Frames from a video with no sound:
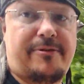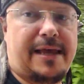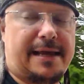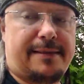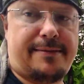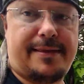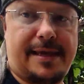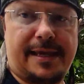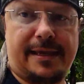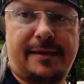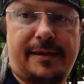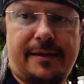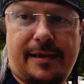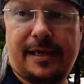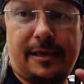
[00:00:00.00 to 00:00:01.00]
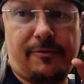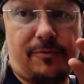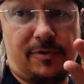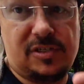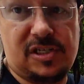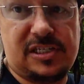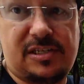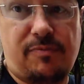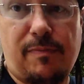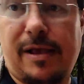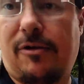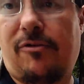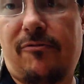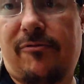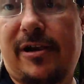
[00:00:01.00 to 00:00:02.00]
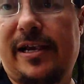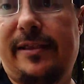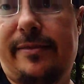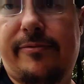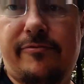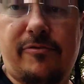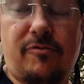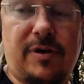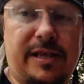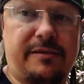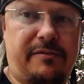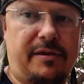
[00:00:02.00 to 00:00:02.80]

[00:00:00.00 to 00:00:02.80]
that thing. It will just melt right through it.